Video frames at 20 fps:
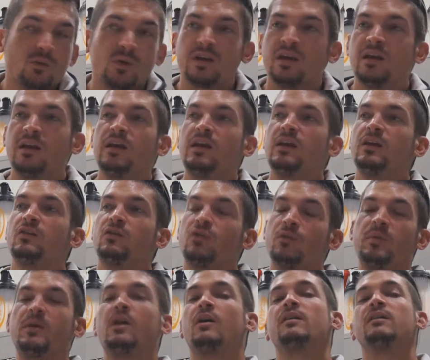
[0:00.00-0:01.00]
To
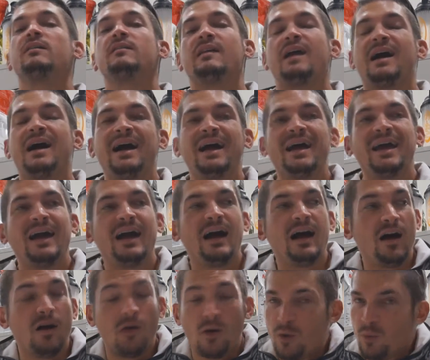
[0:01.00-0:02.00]
be honest, I
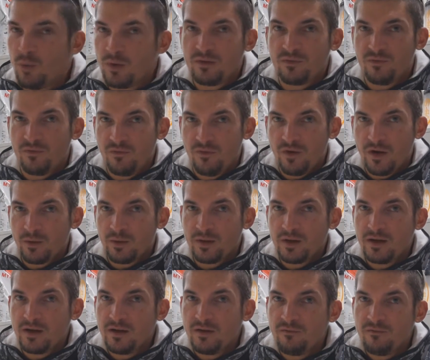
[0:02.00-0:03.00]
was
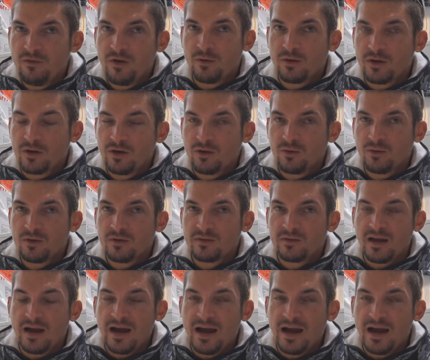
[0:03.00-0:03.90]
very curious.